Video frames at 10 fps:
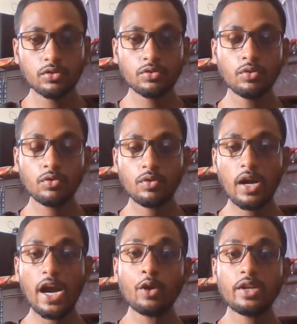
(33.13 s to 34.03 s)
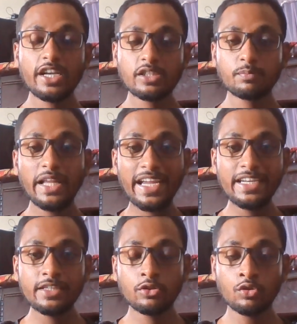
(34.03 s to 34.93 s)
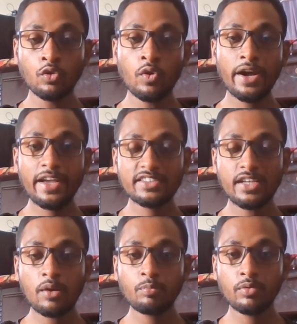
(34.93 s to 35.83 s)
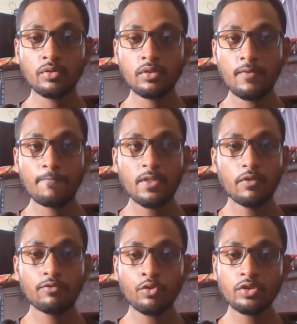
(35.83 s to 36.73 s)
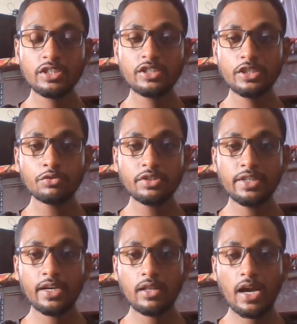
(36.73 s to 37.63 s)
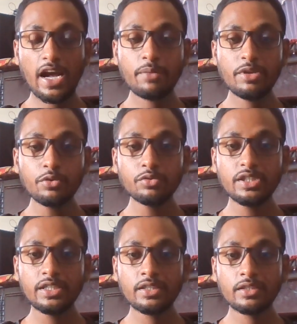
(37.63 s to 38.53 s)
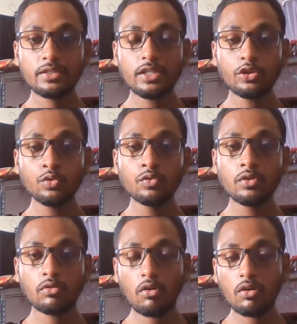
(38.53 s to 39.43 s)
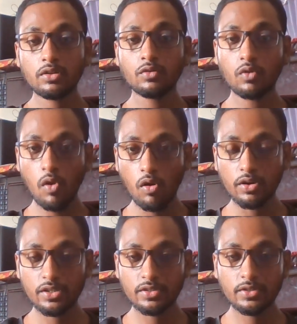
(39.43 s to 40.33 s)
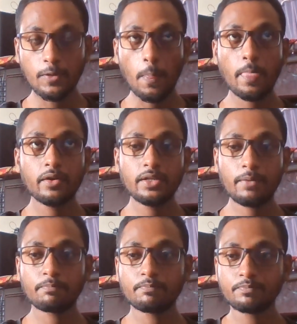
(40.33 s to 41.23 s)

So I will explain it through an example. For this tutorial, I am using the tool called Claude. Yep.